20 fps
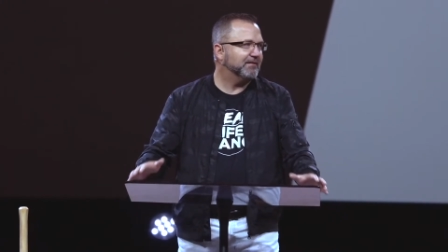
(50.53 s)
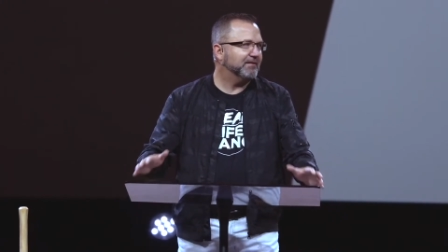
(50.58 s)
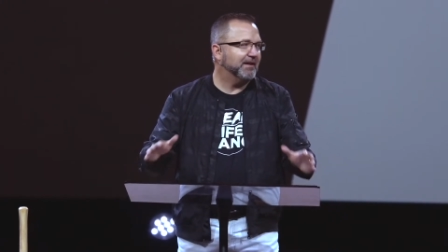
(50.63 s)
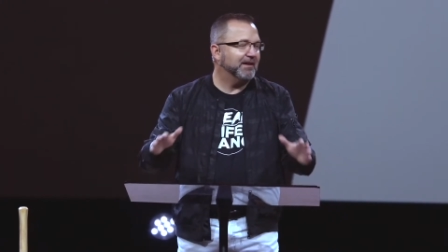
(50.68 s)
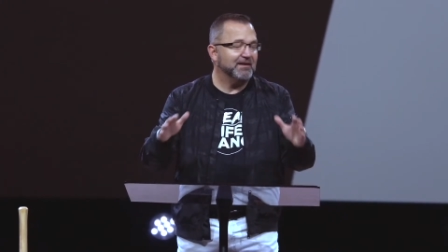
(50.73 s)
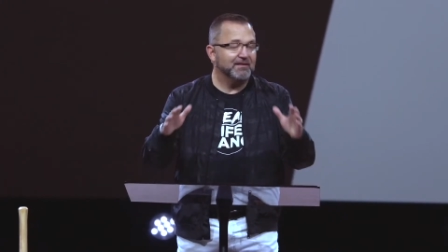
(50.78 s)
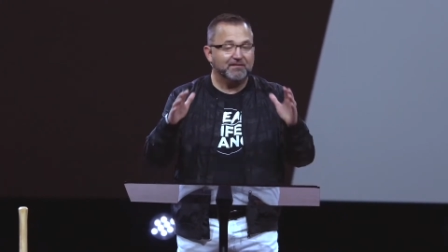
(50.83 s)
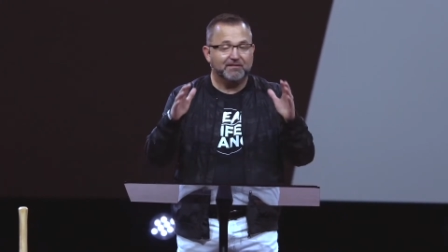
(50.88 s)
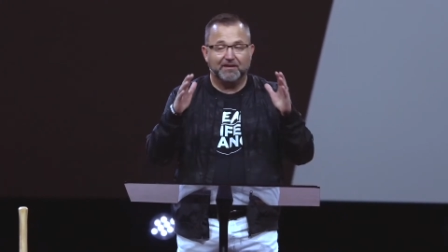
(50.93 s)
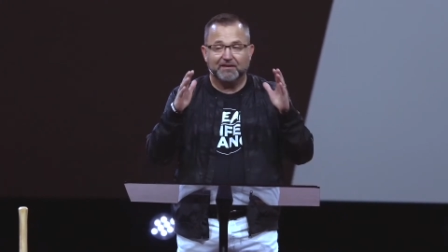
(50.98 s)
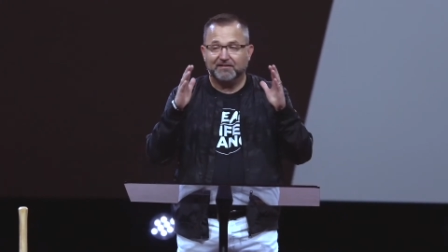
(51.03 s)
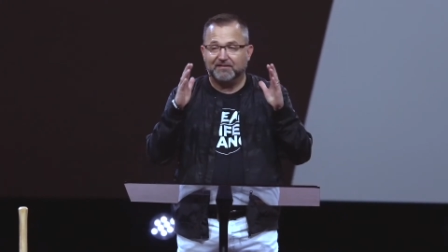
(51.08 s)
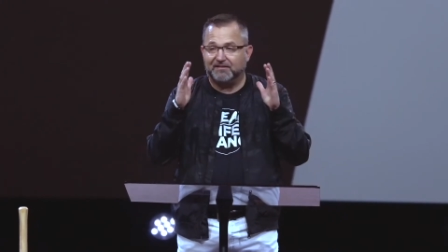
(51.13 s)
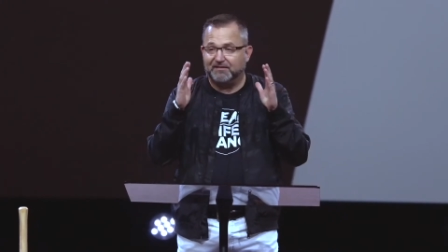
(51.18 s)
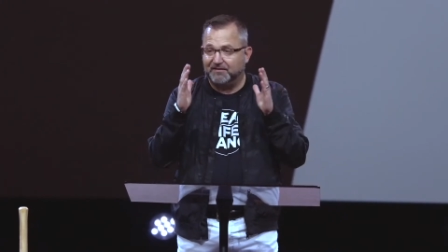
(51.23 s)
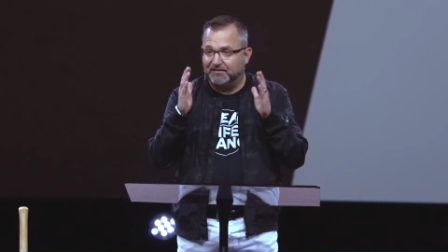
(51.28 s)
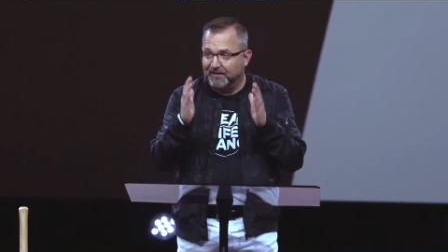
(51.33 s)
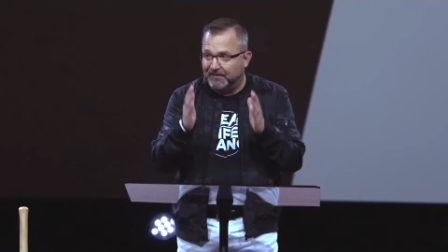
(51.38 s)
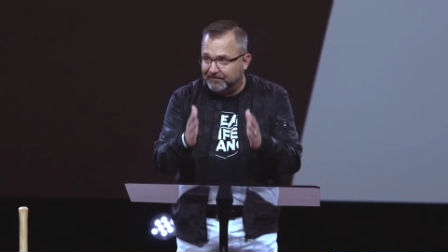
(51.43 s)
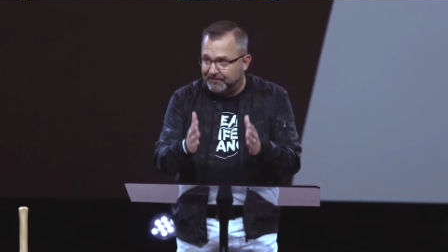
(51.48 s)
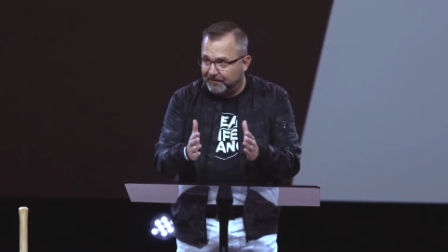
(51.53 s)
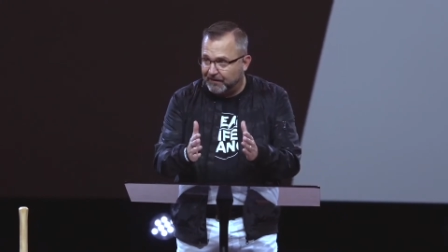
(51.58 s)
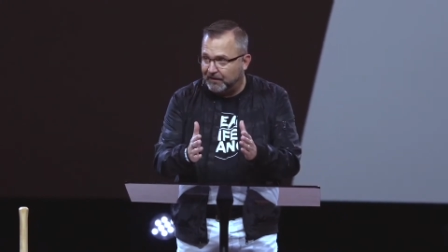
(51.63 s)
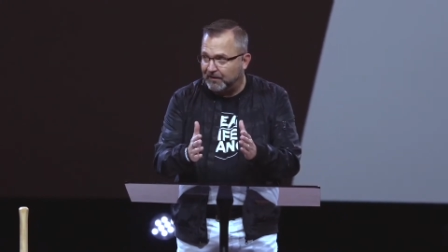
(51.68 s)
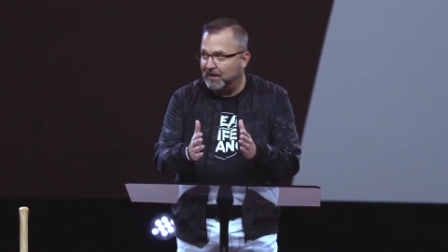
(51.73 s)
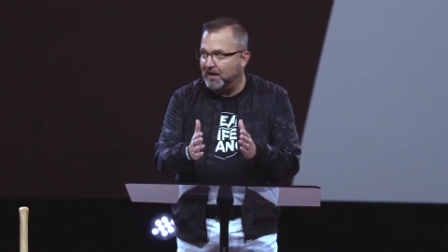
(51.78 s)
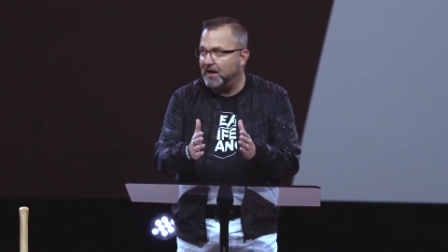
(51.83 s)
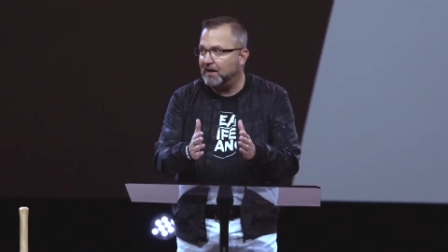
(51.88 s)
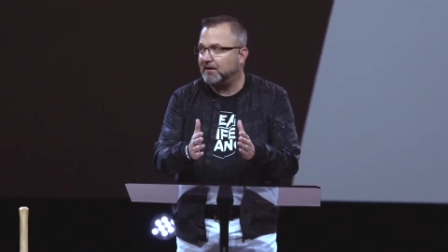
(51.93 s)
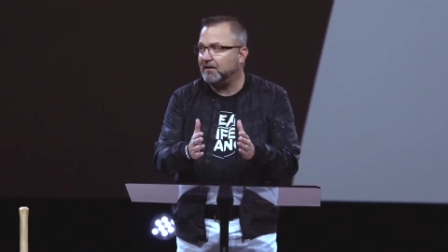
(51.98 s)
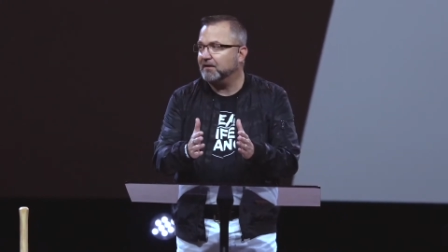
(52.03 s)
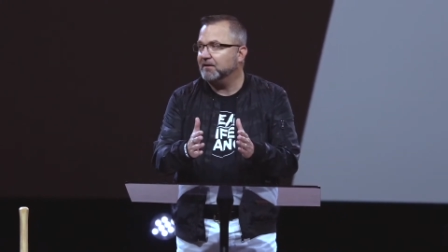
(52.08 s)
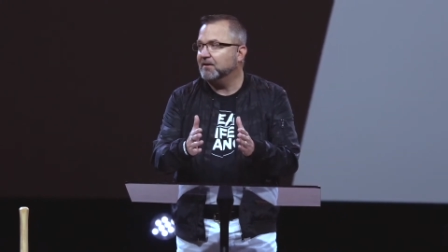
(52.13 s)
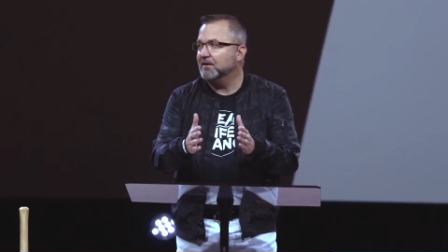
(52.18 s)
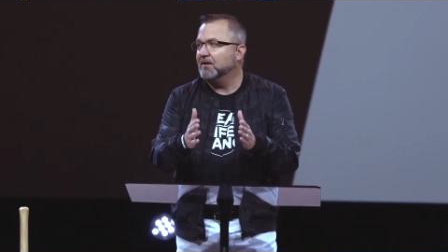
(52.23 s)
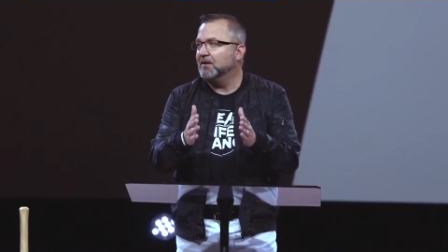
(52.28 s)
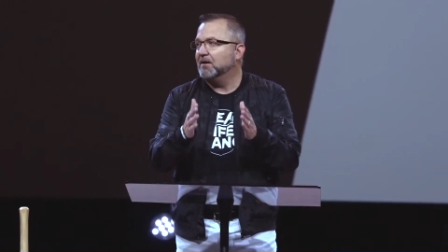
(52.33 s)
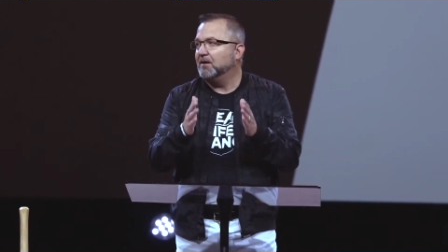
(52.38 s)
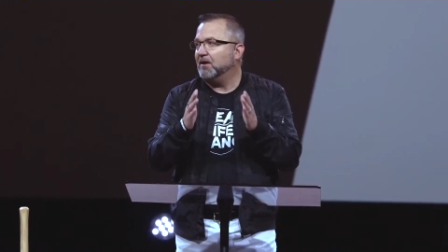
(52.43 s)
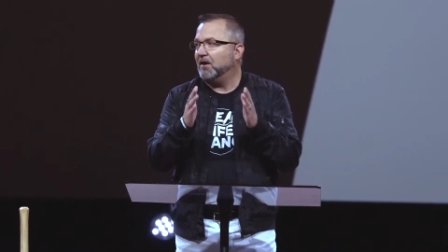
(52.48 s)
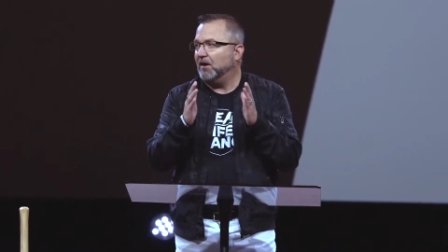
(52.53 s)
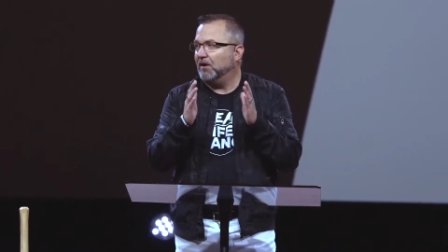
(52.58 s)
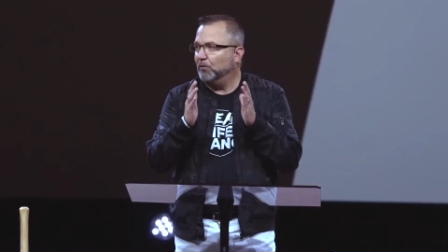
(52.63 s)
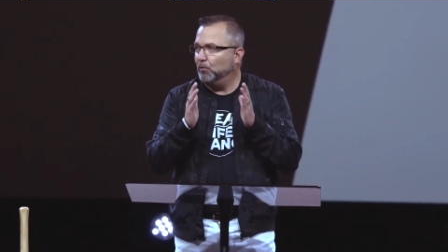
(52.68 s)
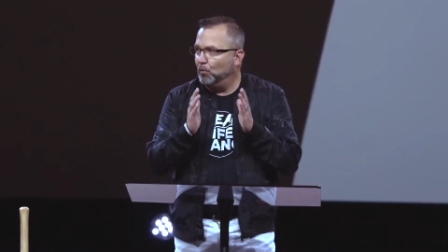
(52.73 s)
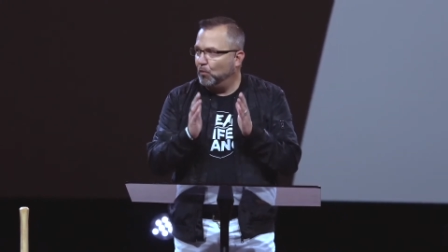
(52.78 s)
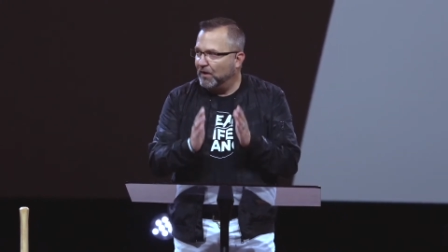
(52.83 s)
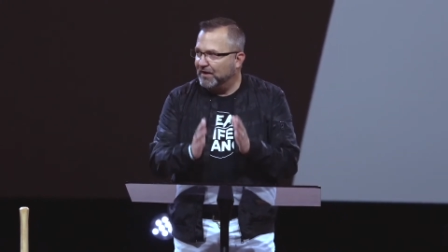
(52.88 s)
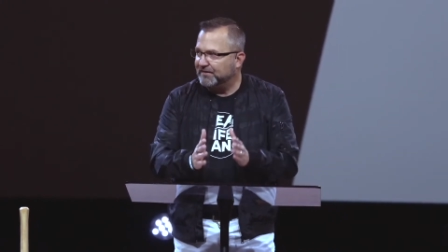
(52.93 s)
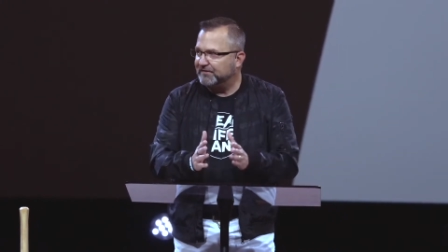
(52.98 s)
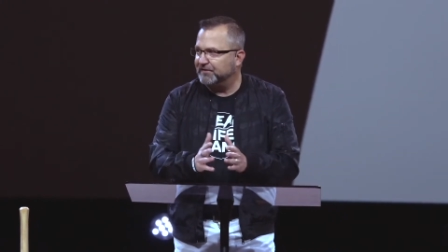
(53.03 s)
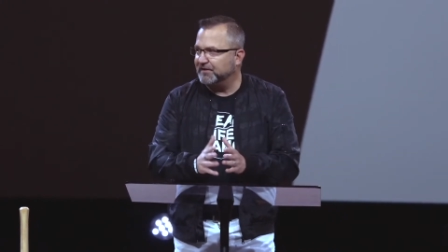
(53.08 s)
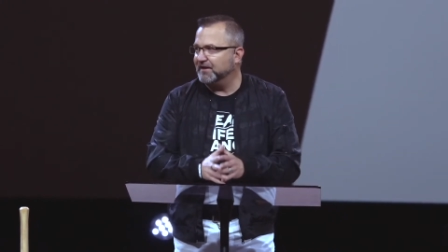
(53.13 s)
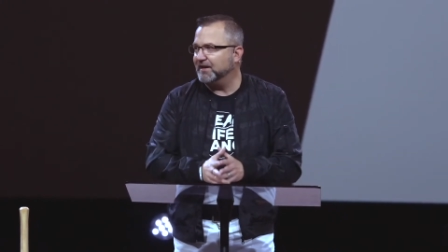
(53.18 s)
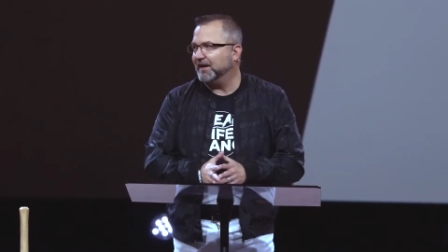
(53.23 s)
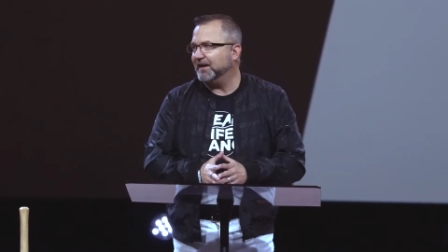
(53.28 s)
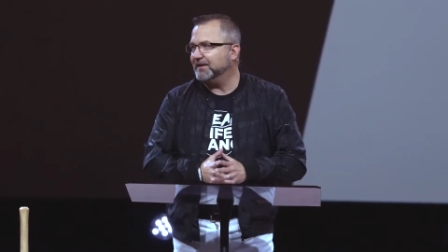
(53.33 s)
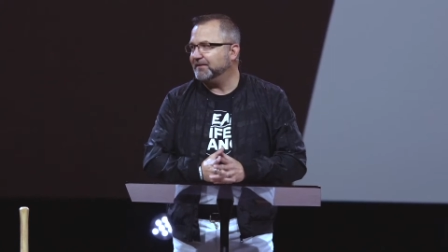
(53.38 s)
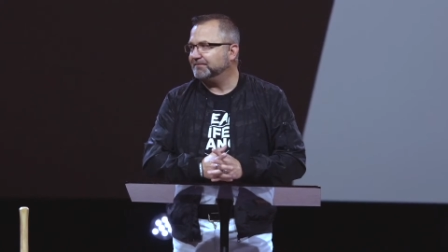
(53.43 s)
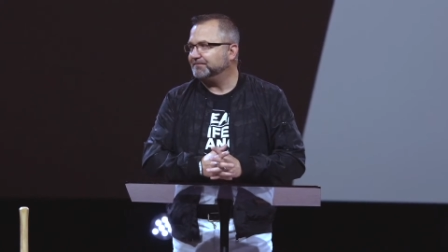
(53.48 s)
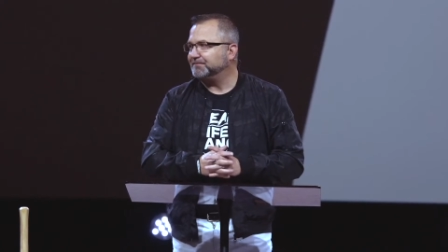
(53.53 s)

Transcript: is at 6 o'clock on Wednesday night